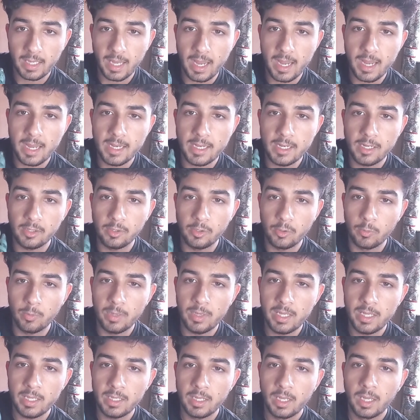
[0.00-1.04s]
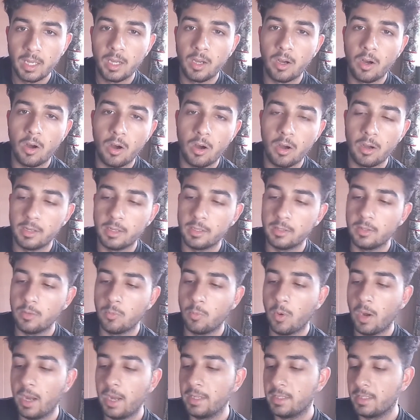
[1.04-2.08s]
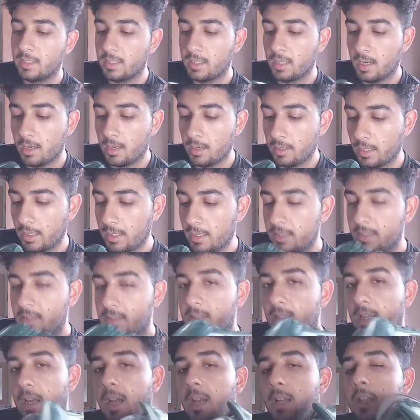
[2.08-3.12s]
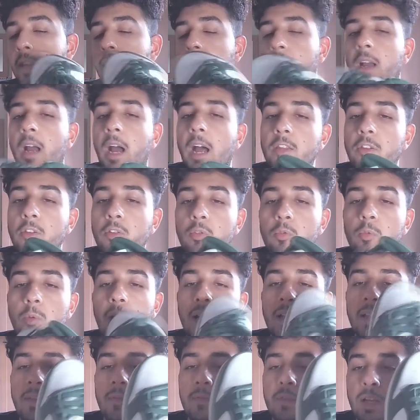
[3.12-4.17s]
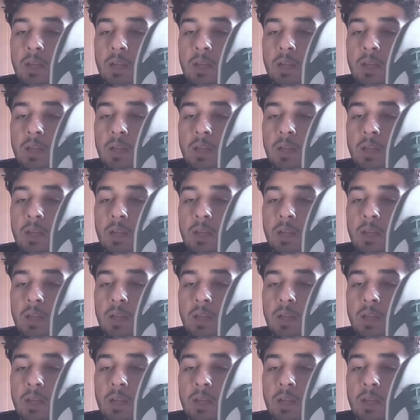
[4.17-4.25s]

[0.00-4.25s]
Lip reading: in green on the white tongue, and inside I don't know why they've done